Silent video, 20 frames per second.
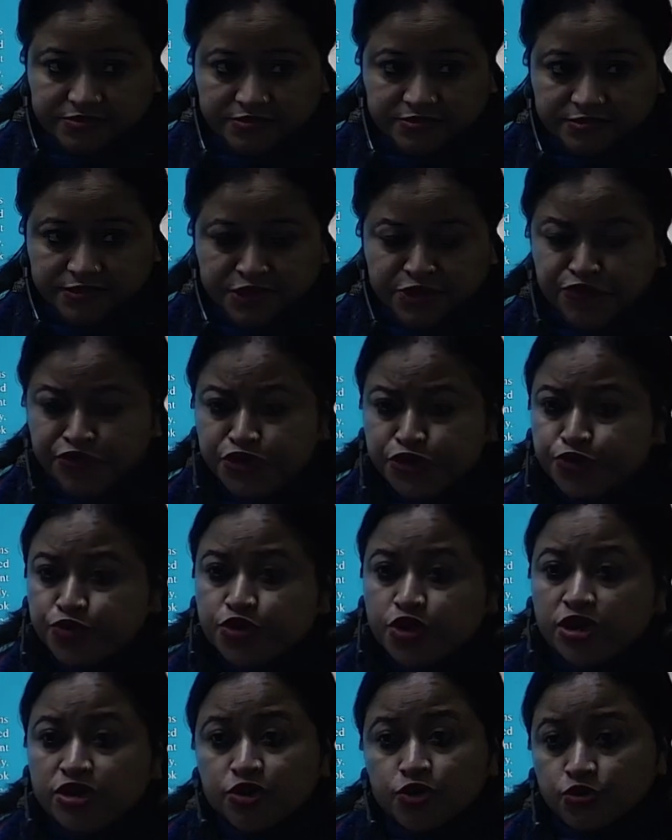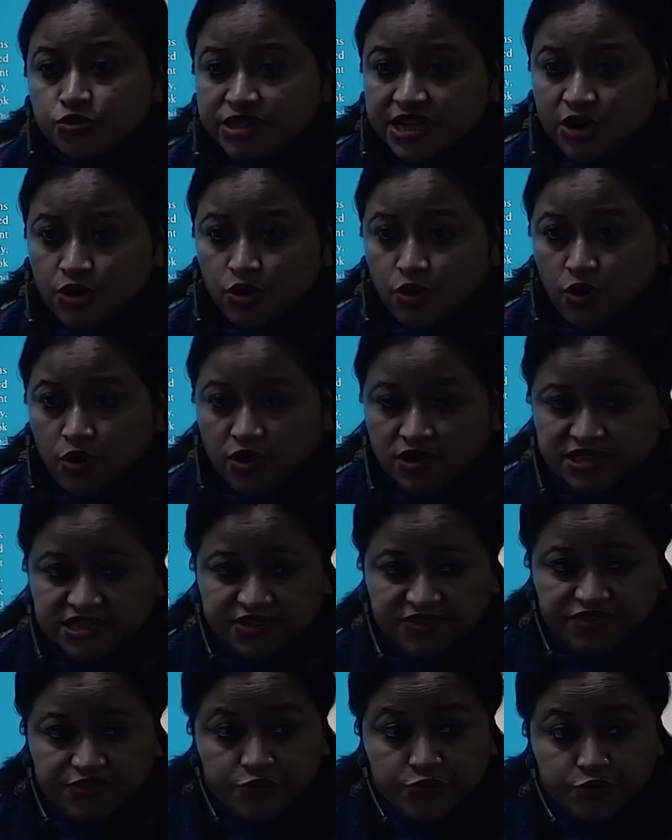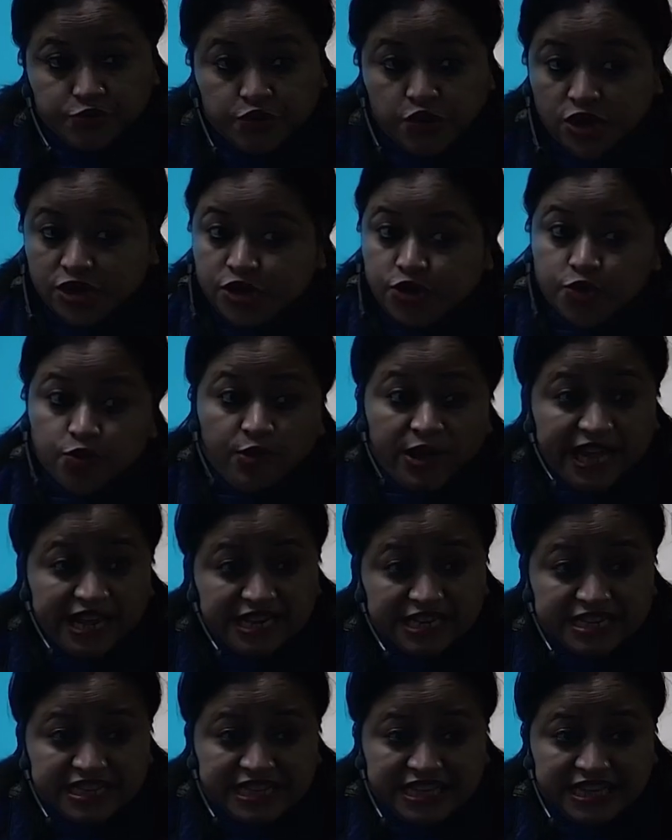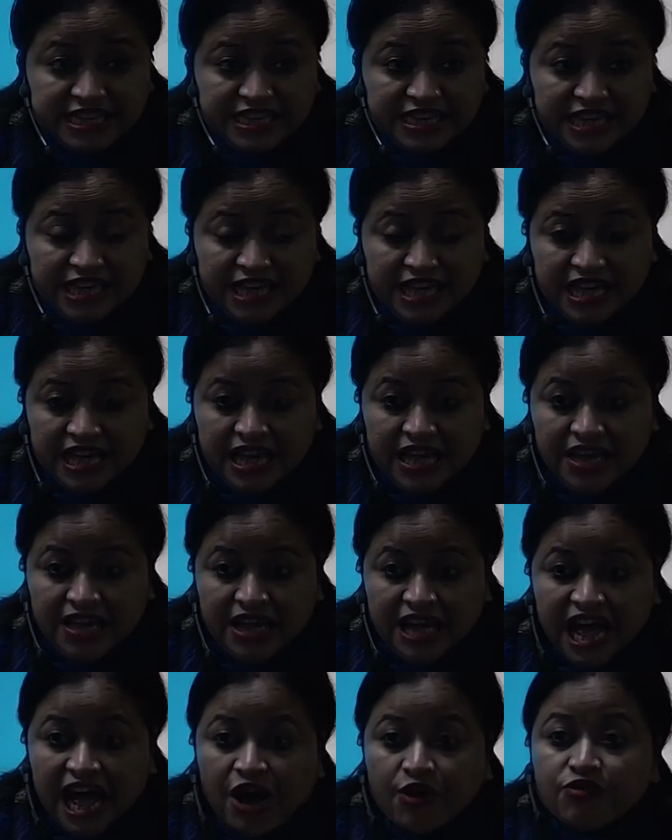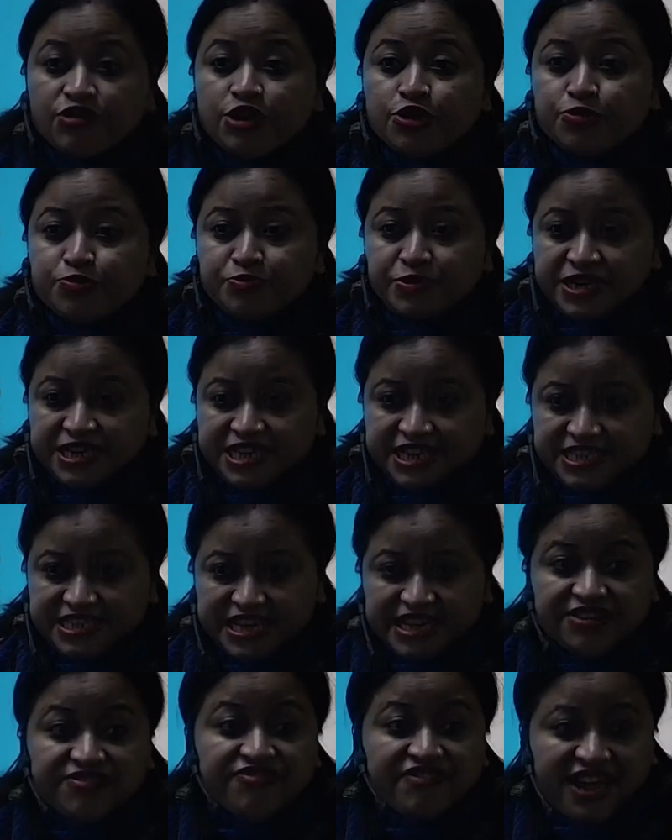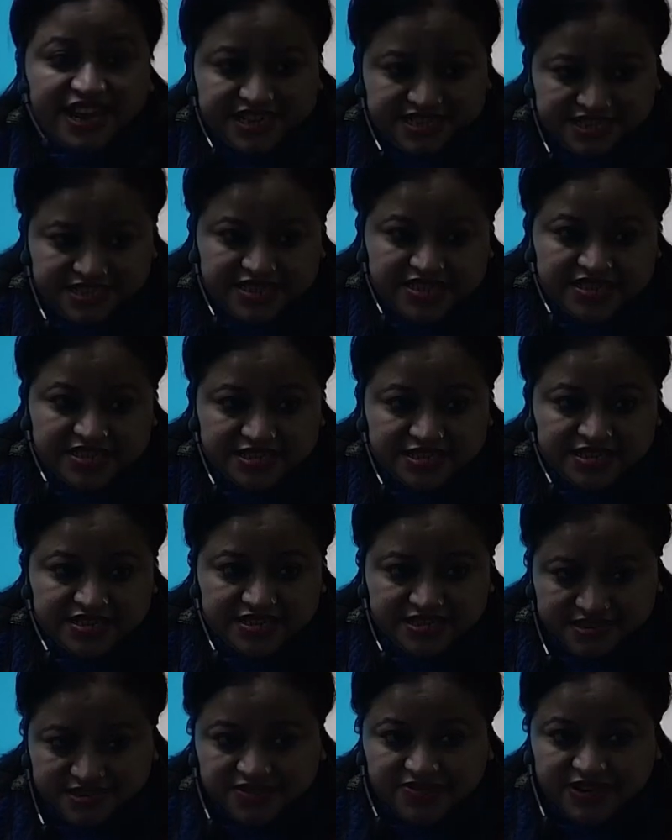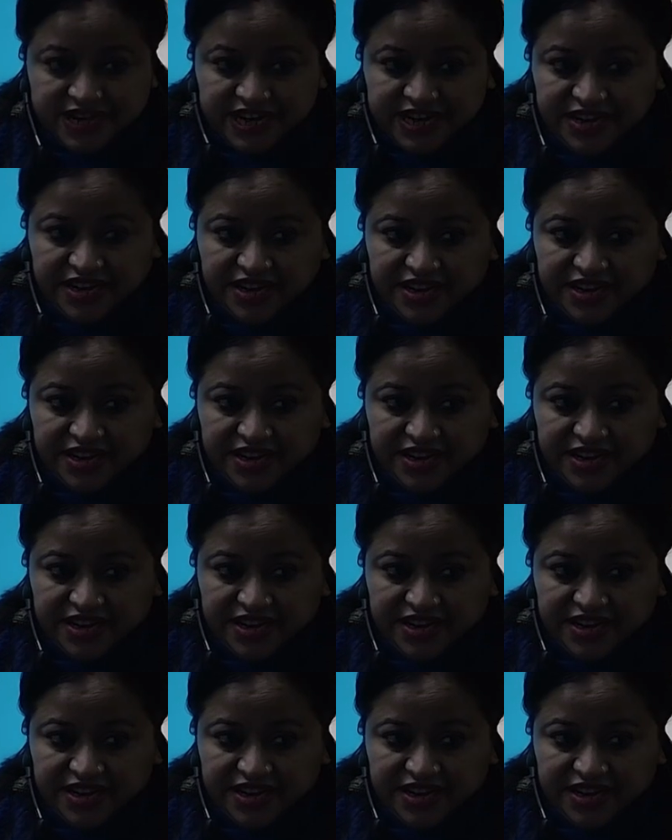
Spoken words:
If you do not know the cause, if you do not know anything, how will you predict the effect? Right?